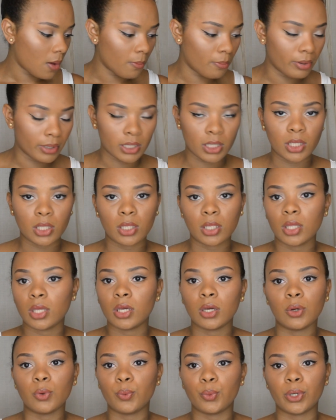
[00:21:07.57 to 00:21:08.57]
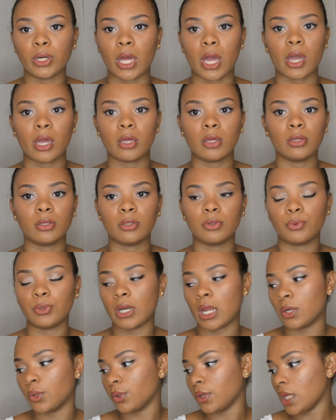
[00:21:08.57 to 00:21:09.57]
but we're not. We're
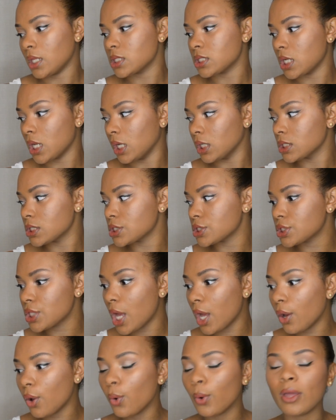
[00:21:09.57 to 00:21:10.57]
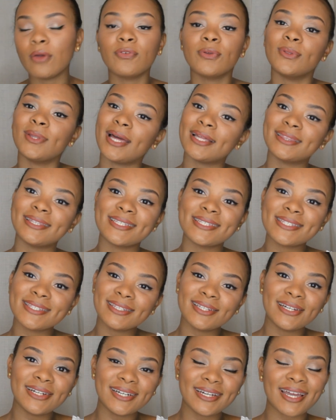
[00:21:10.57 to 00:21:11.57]
not doing that today. So if you like this
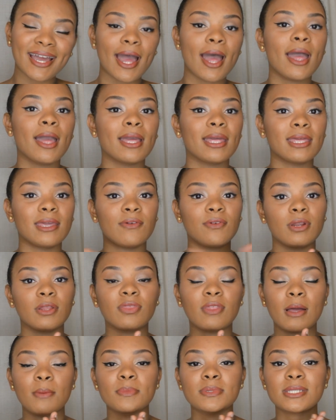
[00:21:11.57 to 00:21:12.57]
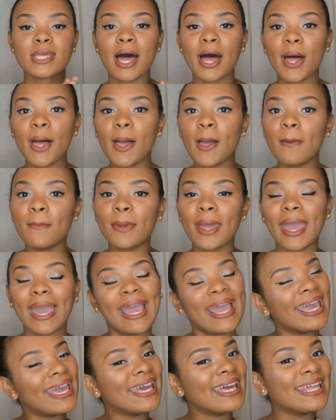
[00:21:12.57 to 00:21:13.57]
look, give it a thumbs up,
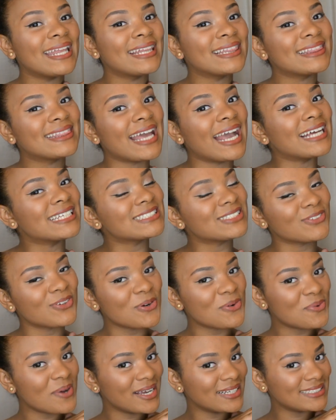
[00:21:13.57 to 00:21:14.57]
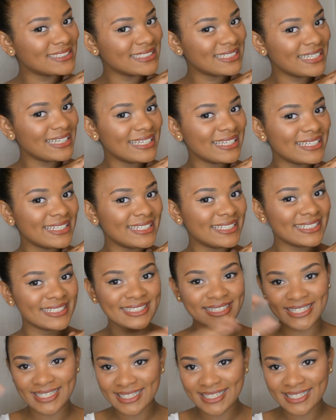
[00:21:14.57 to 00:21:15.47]
and thanks for watching.